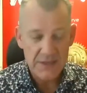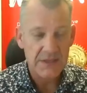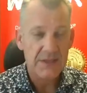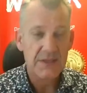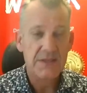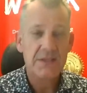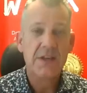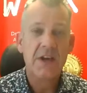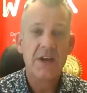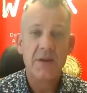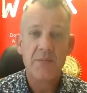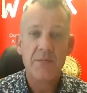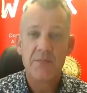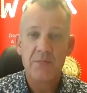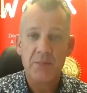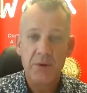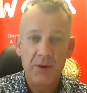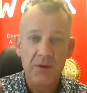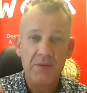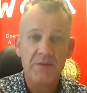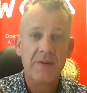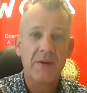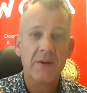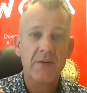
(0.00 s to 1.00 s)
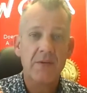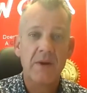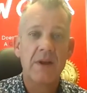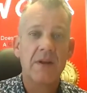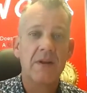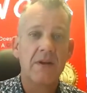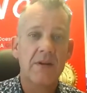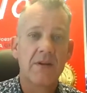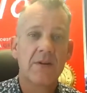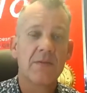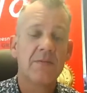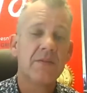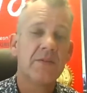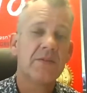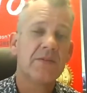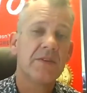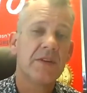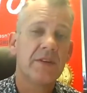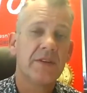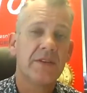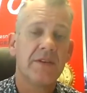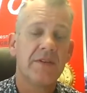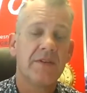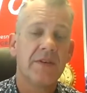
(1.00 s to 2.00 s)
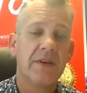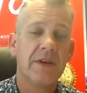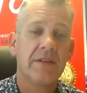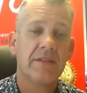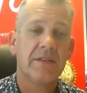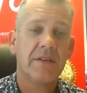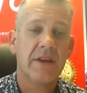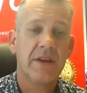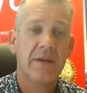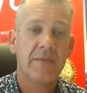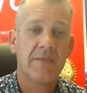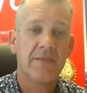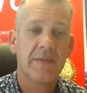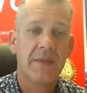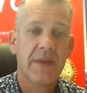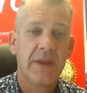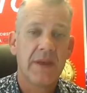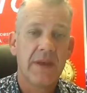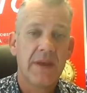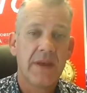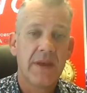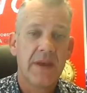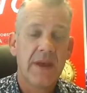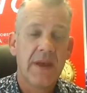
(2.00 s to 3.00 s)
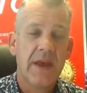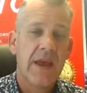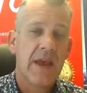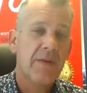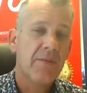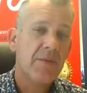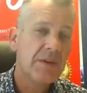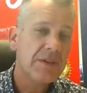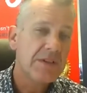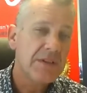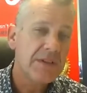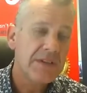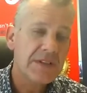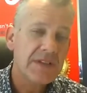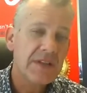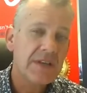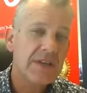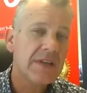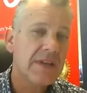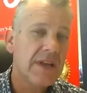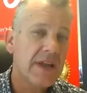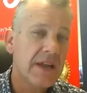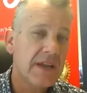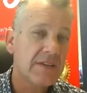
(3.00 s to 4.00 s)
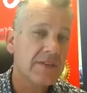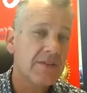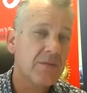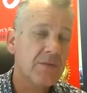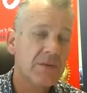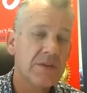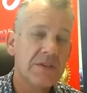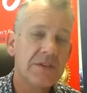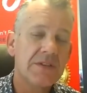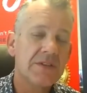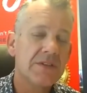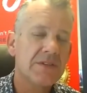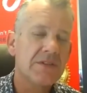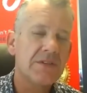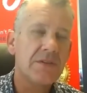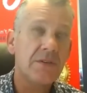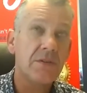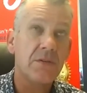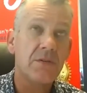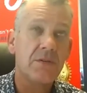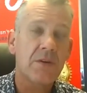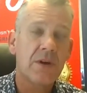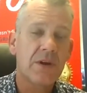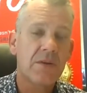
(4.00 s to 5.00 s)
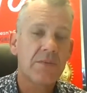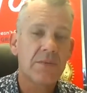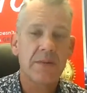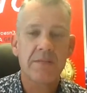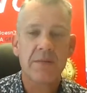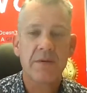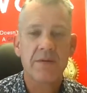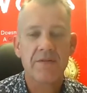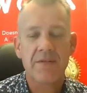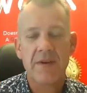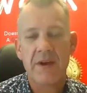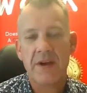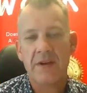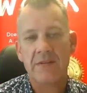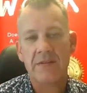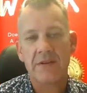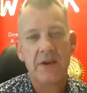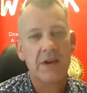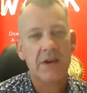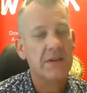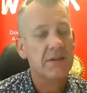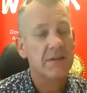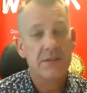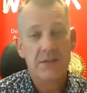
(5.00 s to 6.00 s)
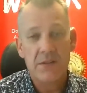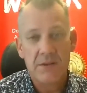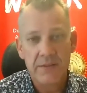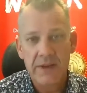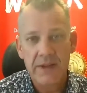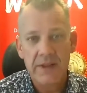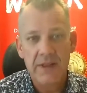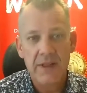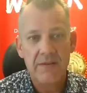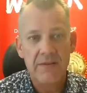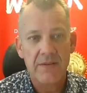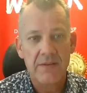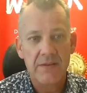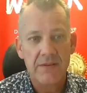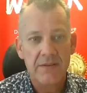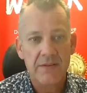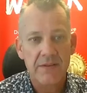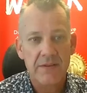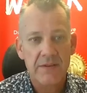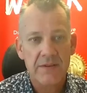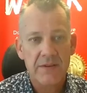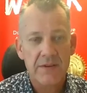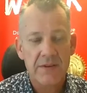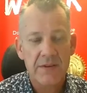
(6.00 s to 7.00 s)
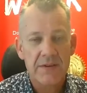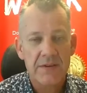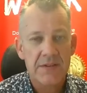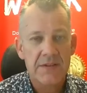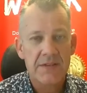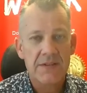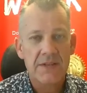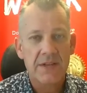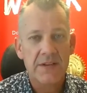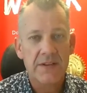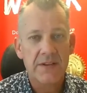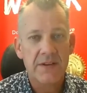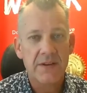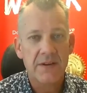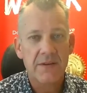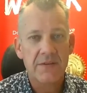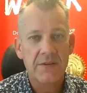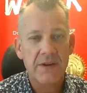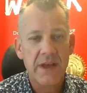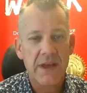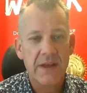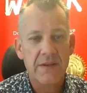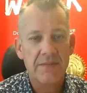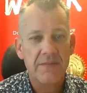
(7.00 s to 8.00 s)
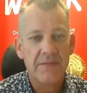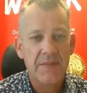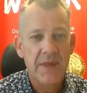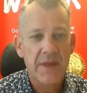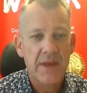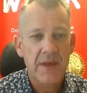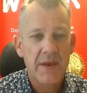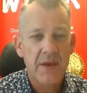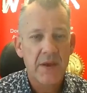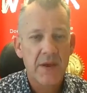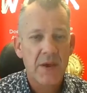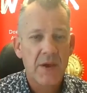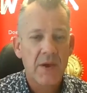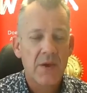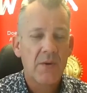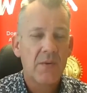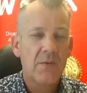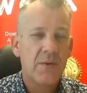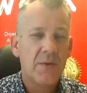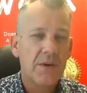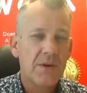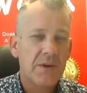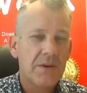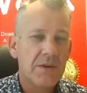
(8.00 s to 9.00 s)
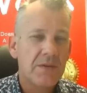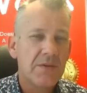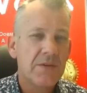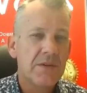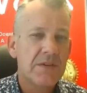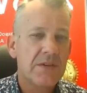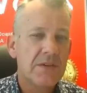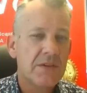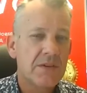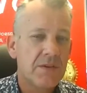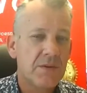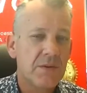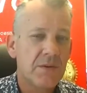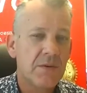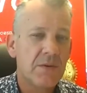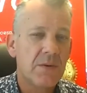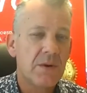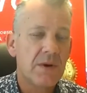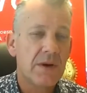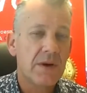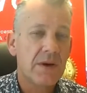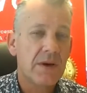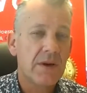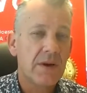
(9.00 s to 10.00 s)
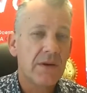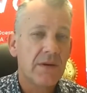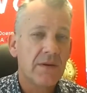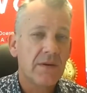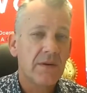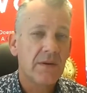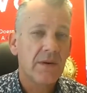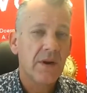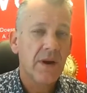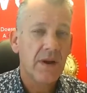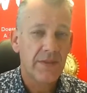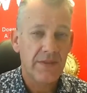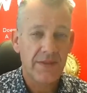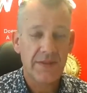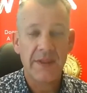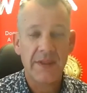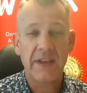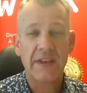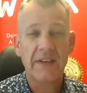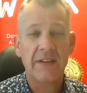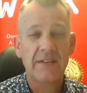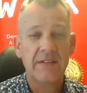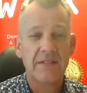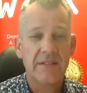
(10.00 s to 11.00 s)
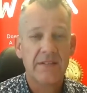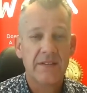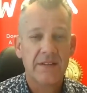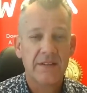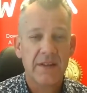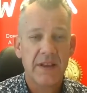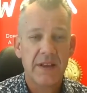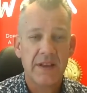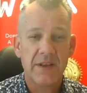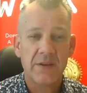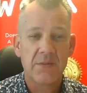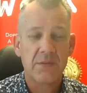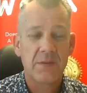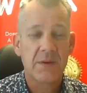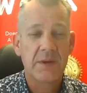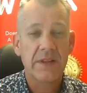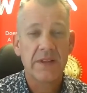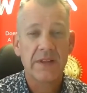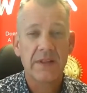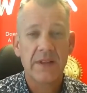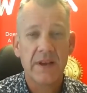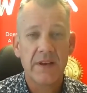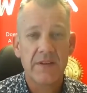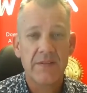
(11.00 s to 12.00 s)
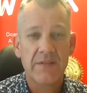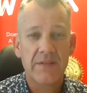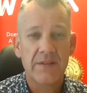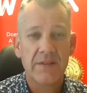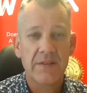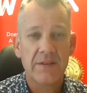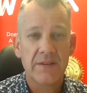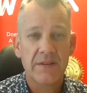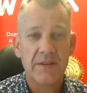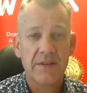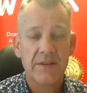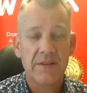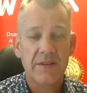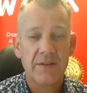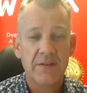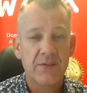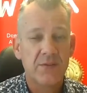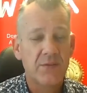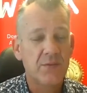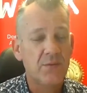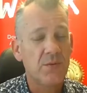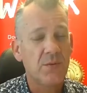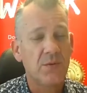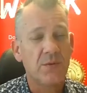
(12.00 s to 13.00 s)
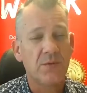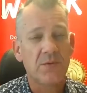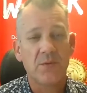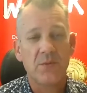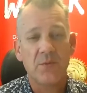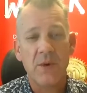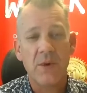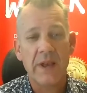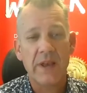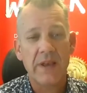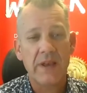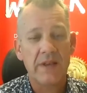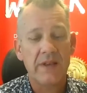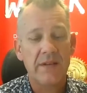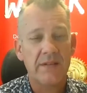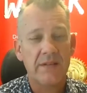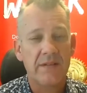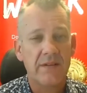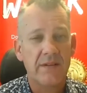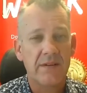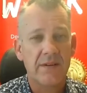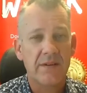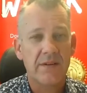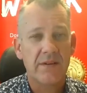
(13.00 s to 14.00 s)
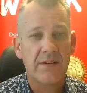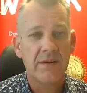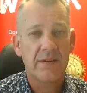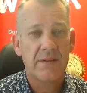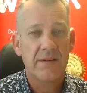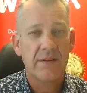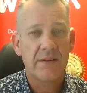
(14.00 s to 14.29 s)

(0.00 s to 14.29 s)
She just got a perfect grade on her music theory exam. And what she said next was so incredibly profound on so many levels. She said, Dad, when you're doing schoolwork on things that you really love, school's way easier.